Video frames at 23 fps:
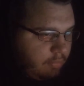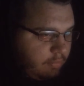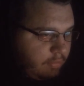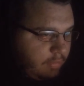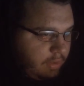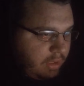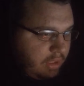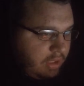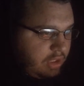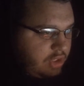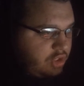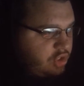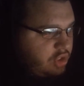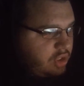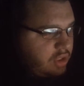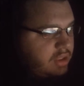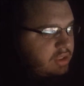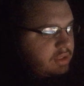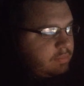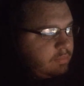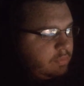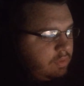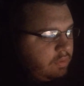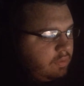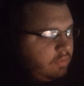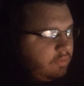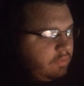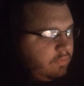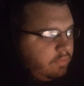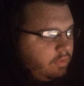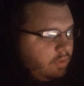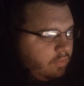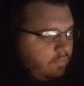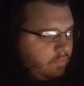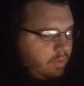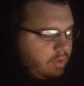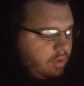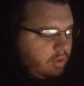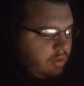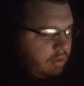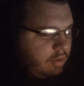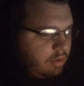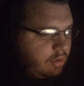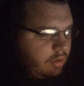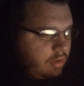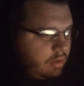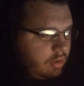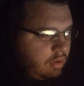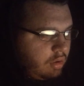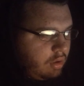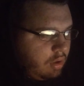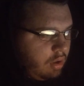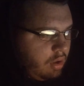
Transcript: he just moved over here.